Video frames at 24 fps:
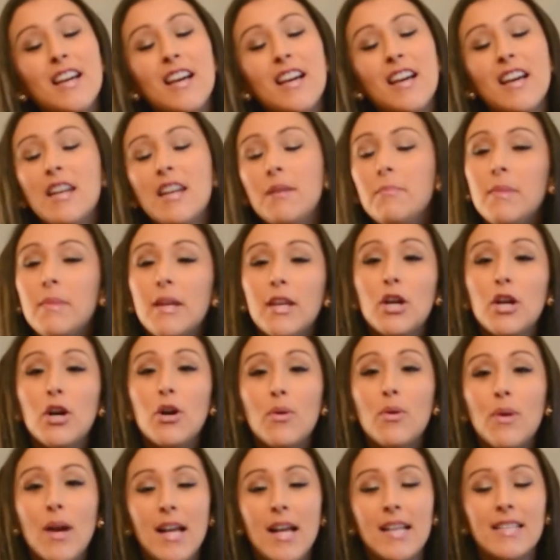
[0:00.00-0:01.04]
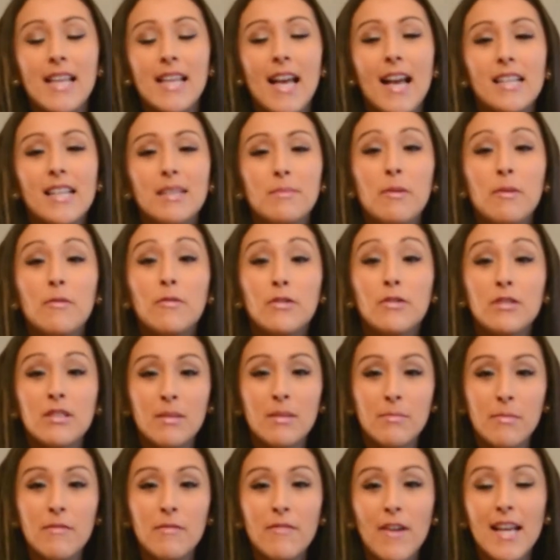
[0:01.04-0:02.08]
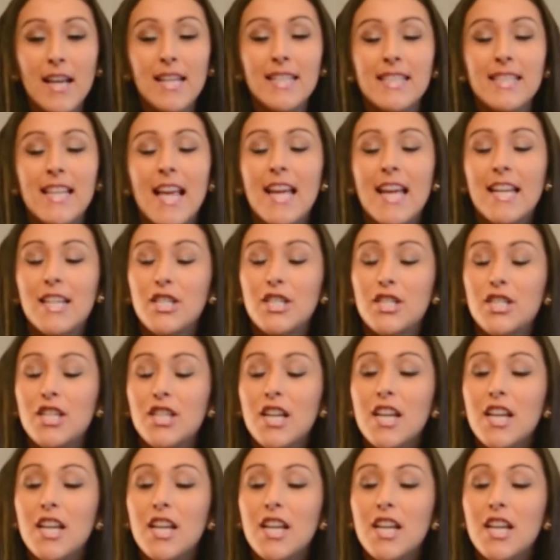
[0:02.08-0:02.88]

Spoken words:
an amigo, has asked me for some advice, and